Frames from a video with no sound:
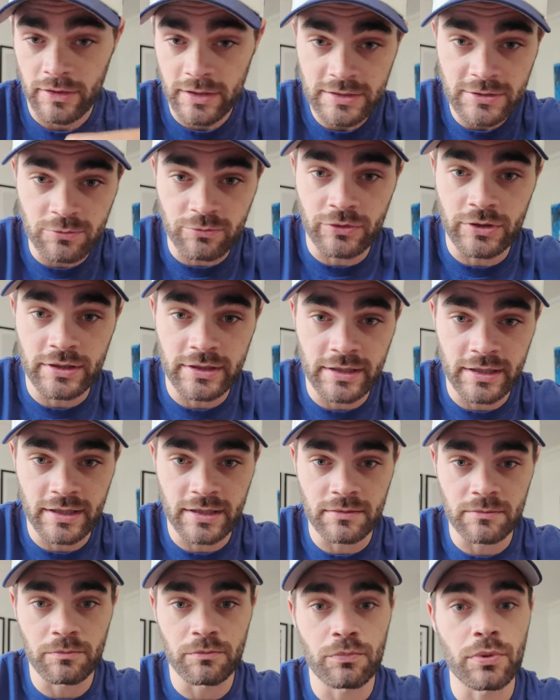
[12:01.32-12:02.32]
this
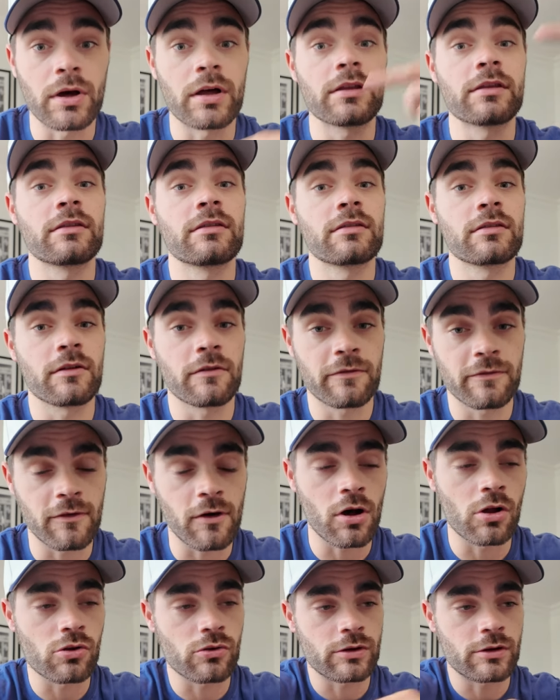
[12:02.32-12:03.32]
weekend, but the
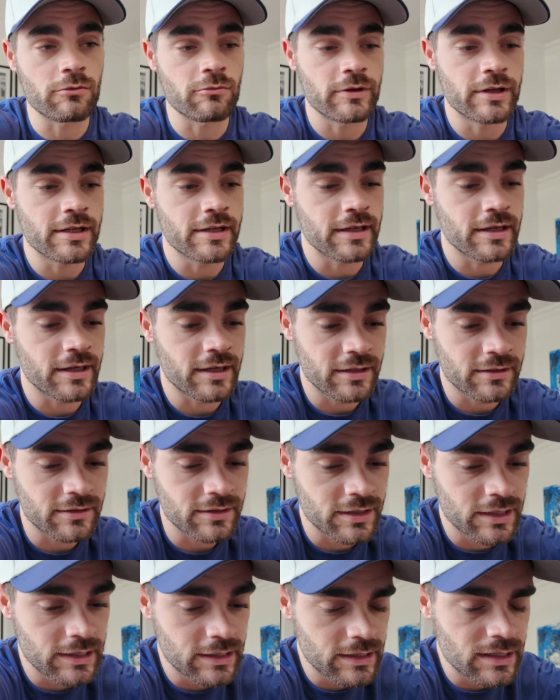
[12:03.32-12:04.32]
following weekend.
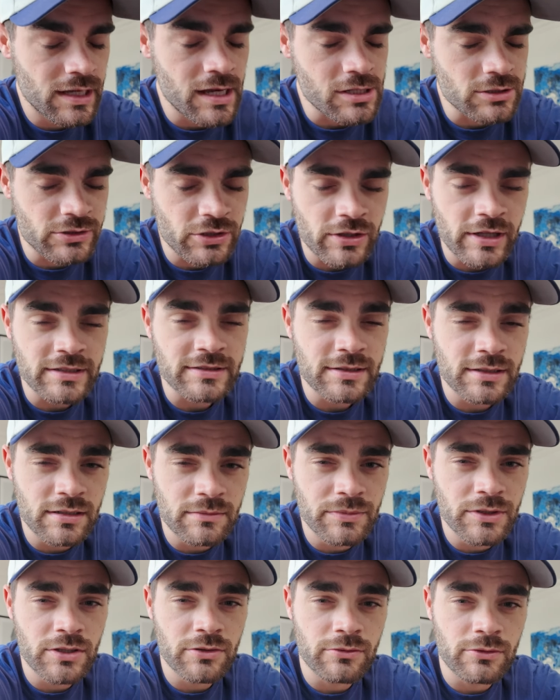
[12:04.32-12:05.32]
And so that's gonna
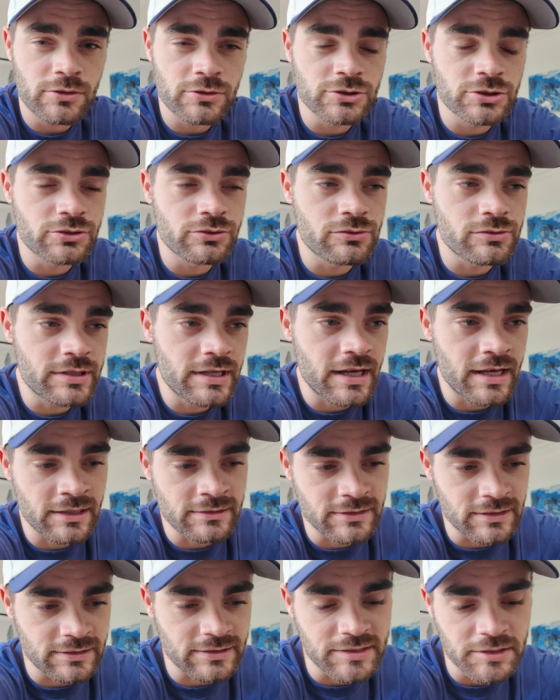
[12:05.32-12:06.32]
be a real true
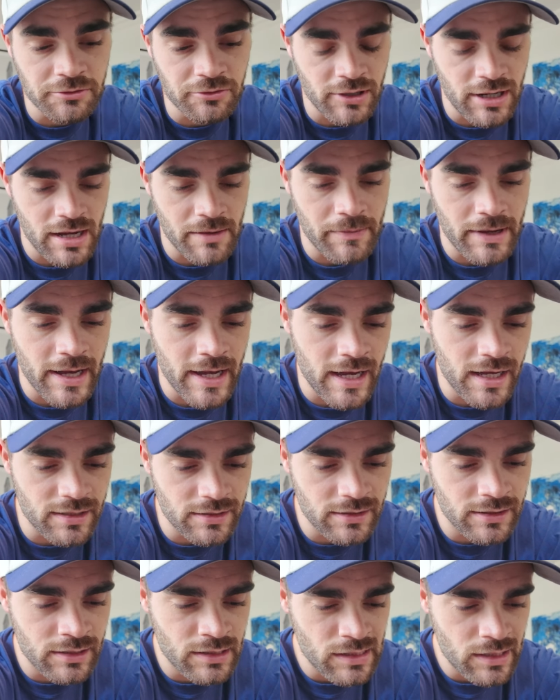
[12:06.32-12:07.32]
test to see where I'm at.
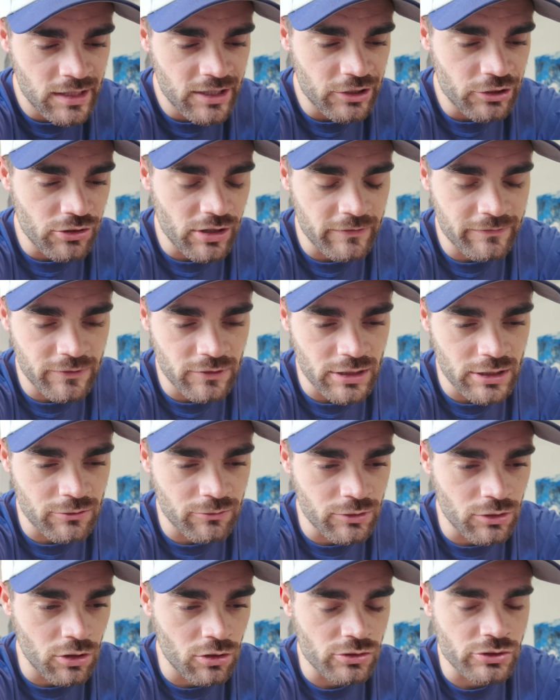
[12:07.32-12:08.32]
You know, I feel like
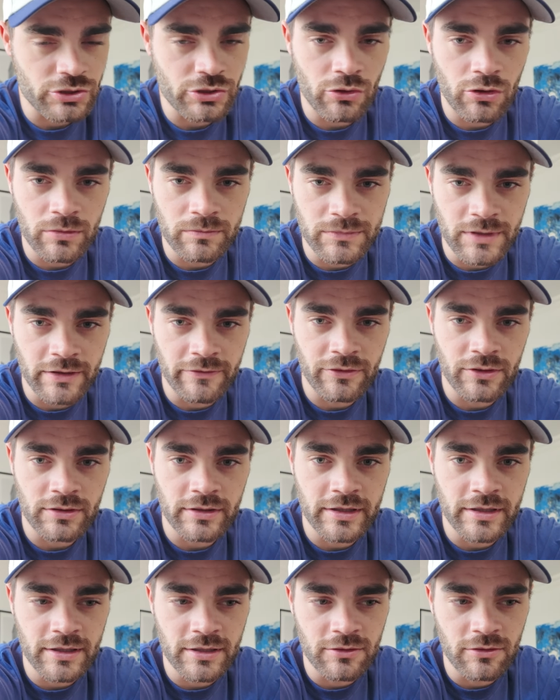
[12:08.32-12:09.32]
we all show up
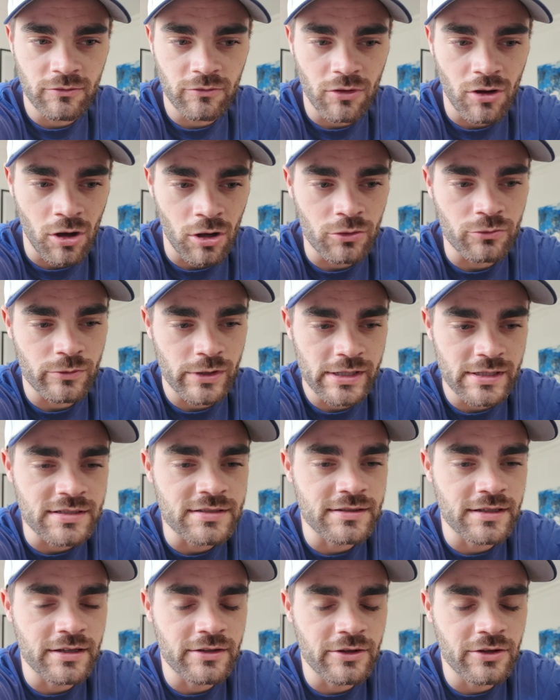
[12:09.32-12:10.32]
differently on race
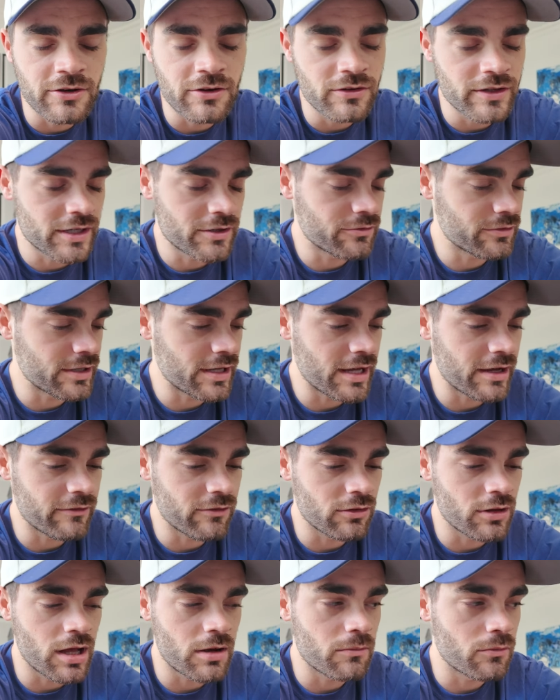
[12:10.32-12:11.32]
day though. Like we have
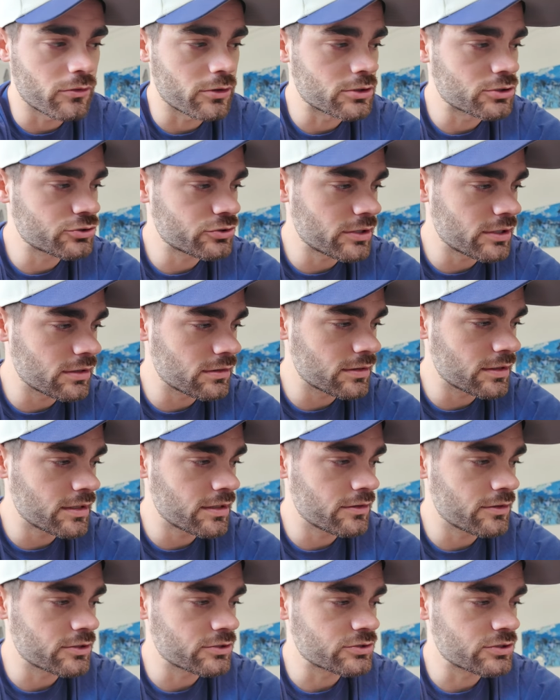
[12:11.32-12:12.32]
a lot more adrenaline.